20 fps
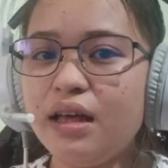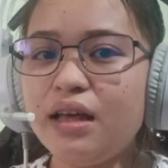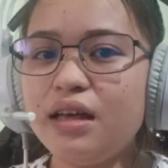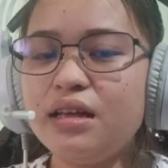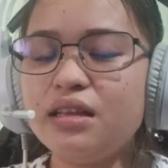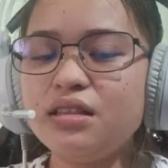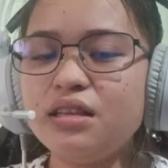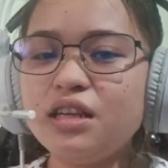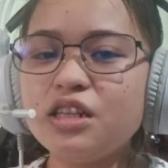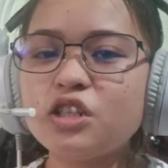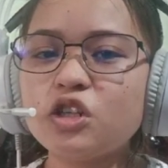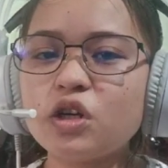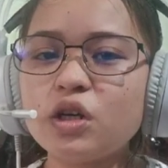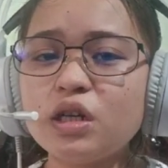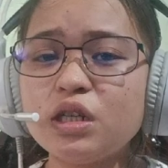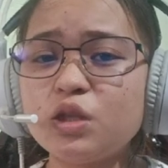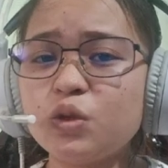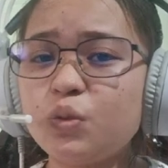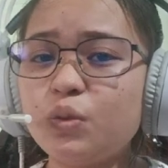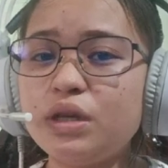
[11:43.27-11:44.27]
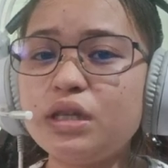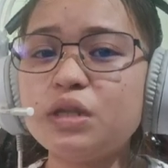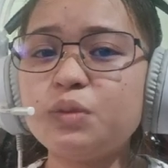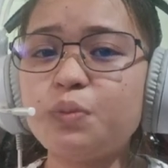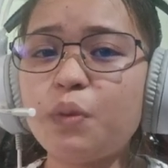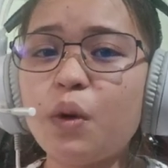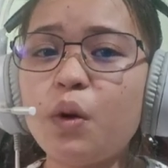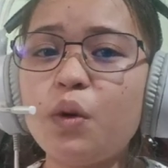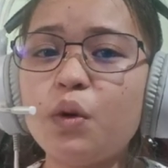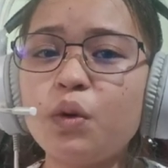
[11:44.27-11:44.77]
teachers we
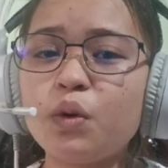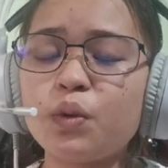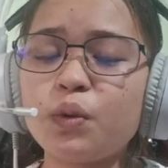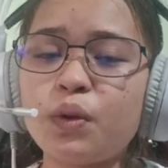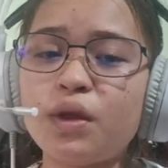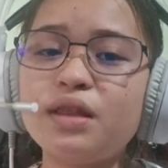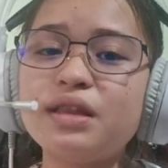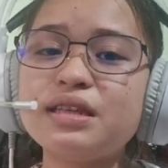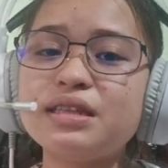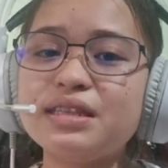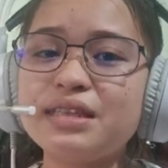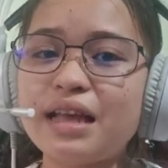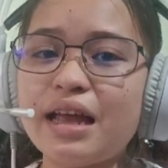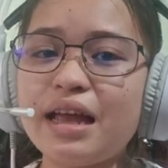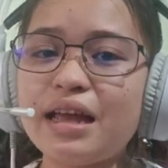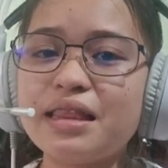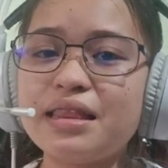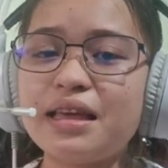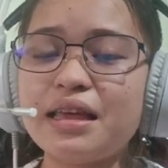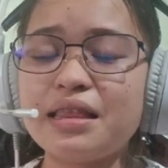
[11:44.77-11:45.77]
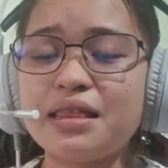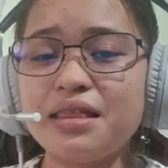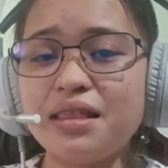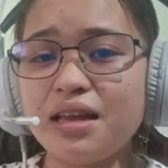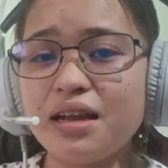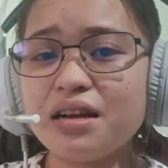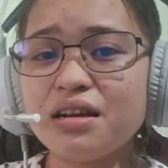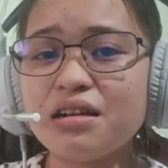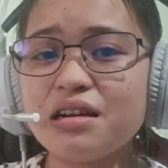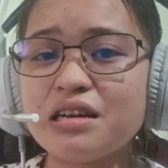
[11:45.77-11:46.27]
spoke with say that there
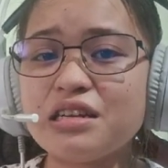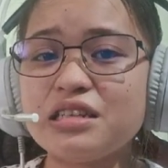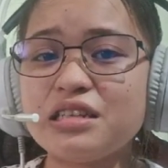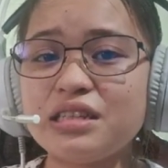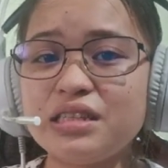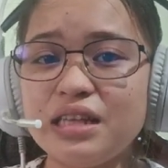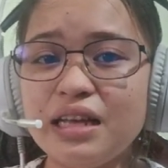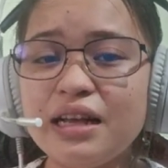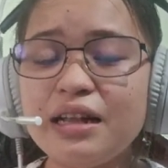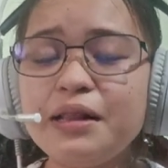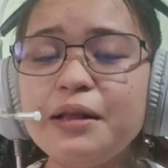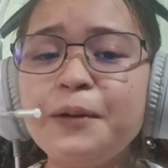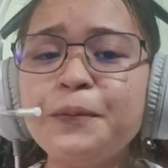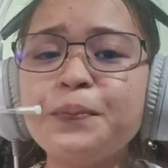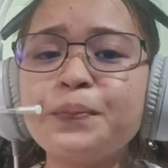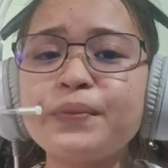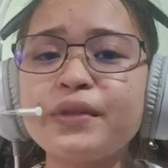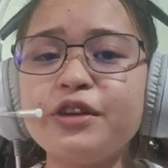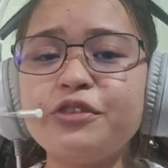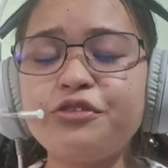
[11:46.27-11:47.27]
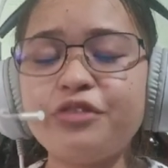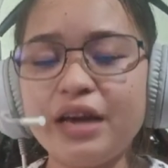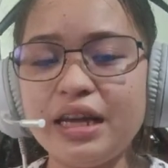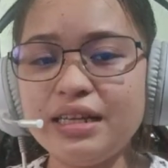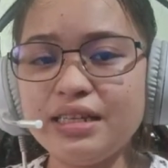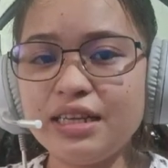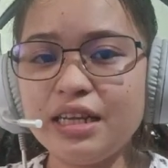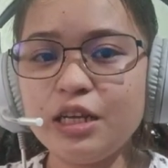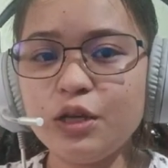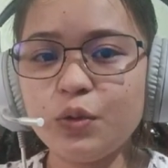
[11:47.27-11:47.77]
are still
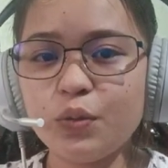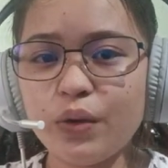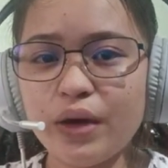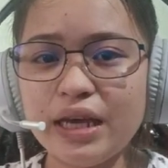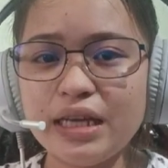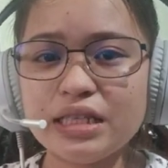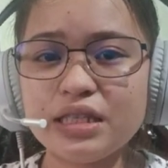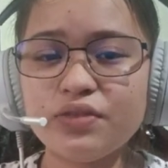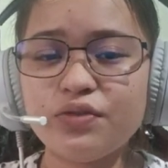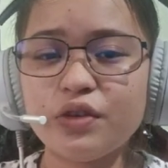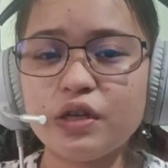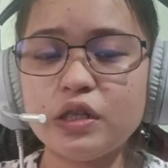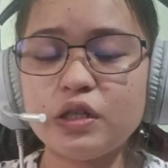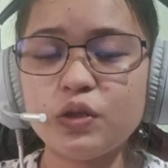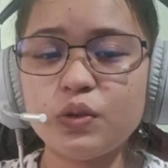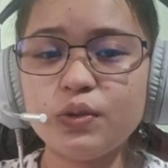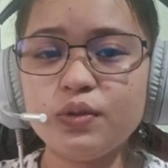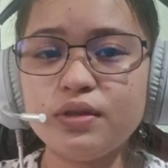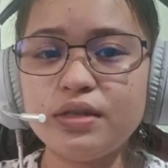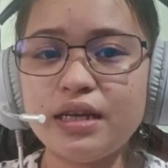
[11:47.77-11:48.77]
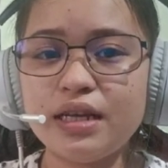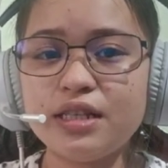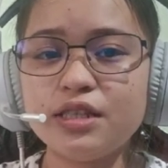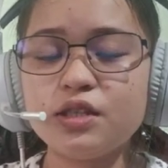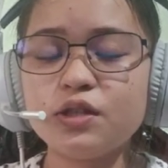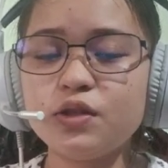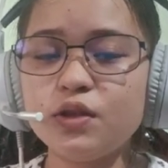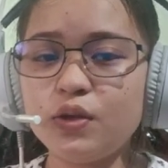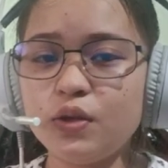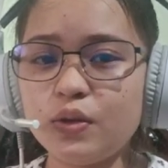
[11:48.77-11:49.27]
finding ways for a student to
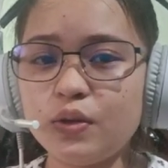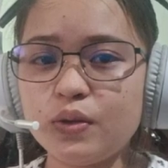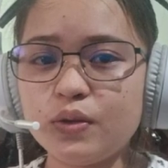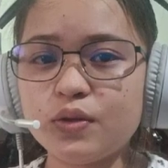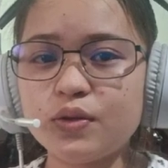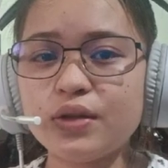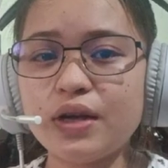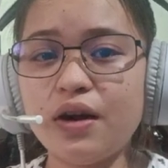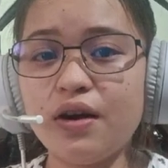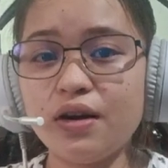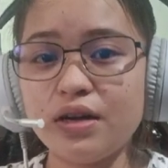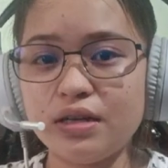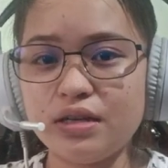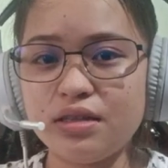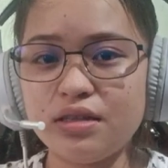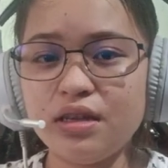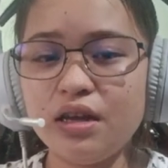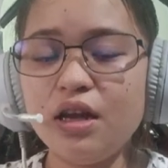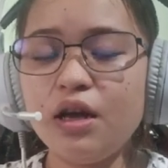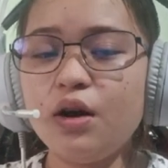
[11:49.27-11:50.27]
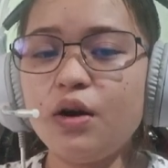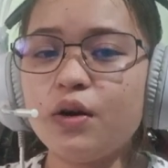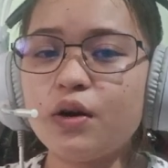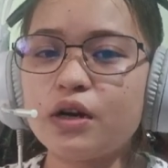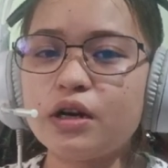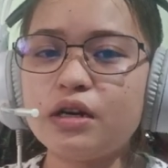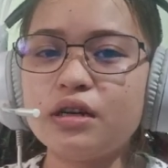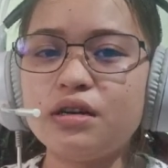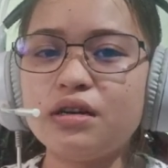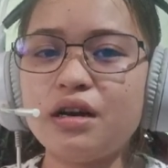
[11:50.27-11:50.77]
use art
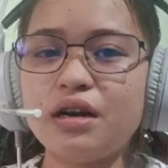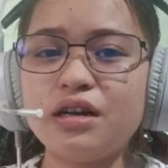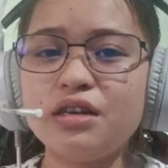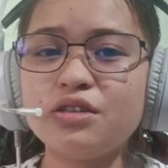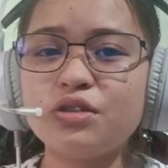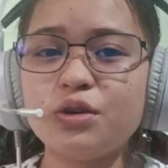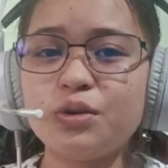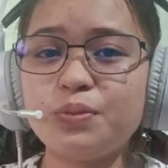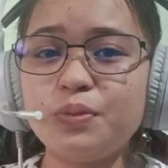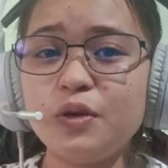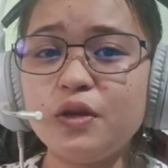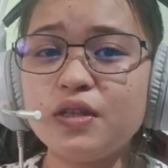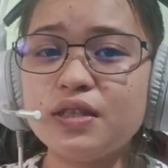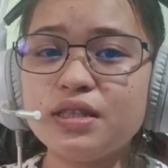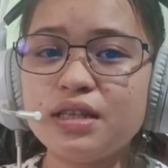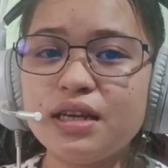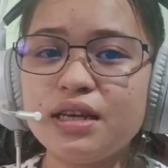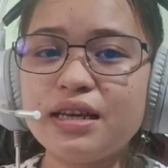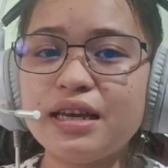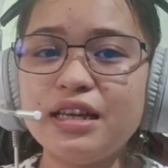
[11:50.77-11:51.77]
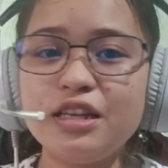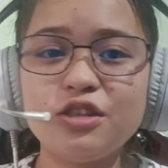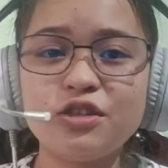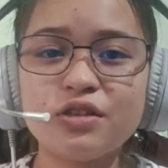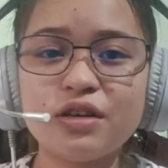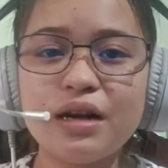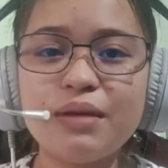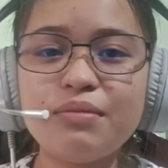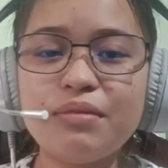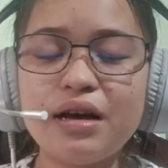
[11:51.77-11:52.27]
or music and
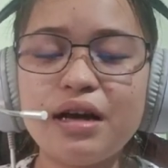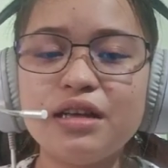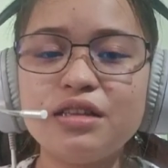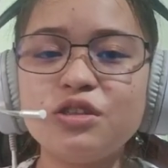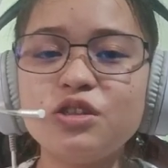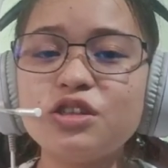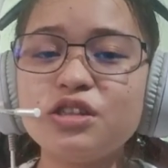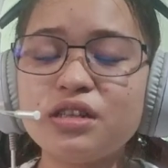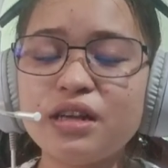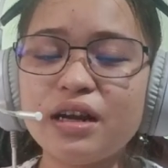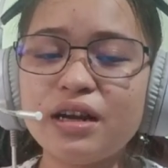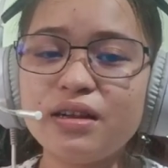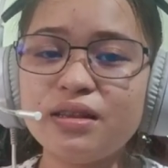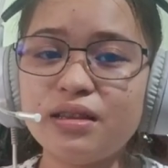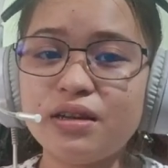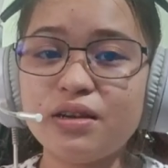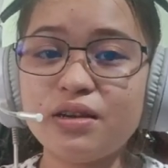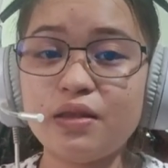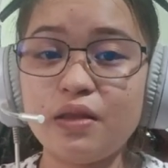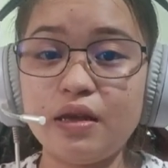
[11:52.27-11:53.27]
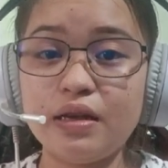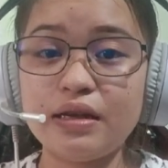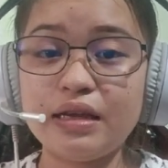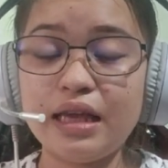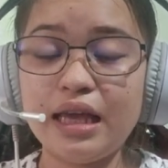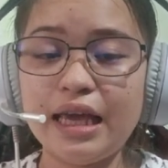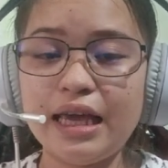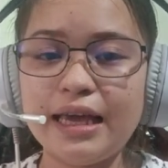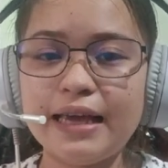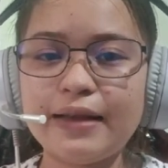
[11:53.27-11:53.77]
drama to share their
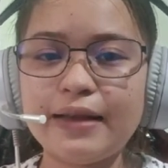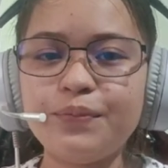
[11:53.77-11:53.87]
thinking.